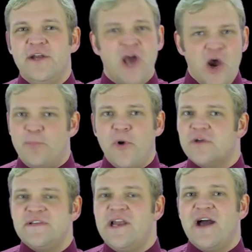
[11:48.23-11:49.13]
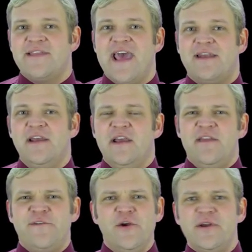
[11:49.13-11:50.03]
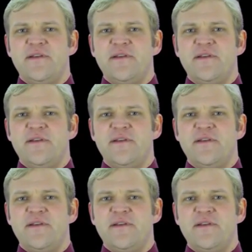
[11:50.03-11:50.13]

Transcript: No party like that. If you're a